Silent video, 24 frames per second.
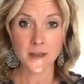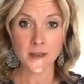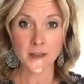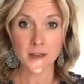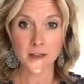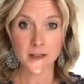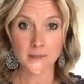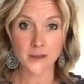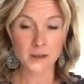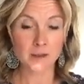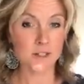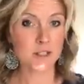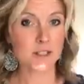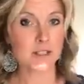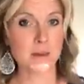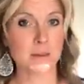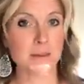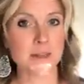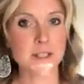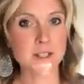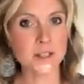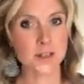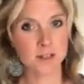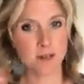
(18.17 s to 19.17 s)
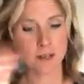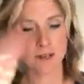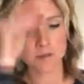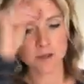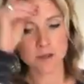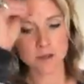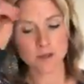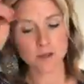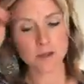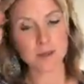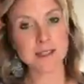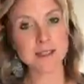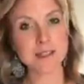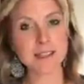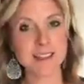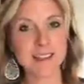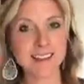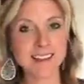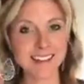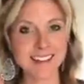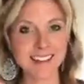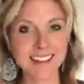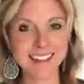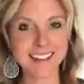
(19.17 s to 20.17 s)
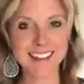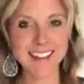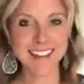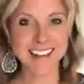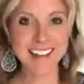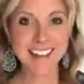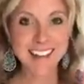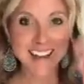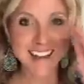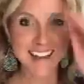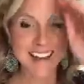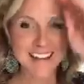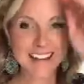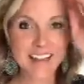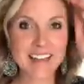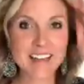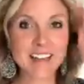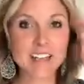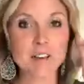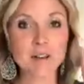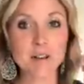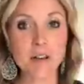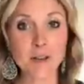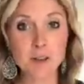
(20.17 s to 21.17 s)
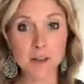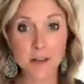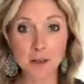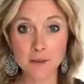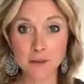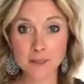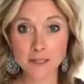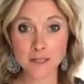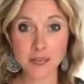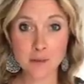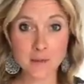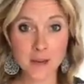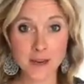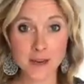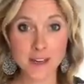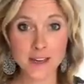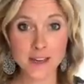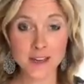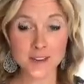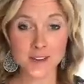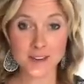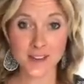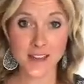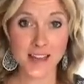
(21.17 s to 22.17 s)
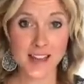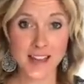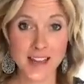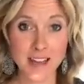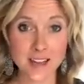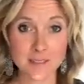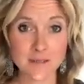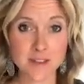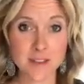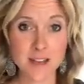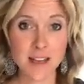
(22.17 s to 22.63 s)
I was just on my Instagram stories, letting you know that I was coming on here live.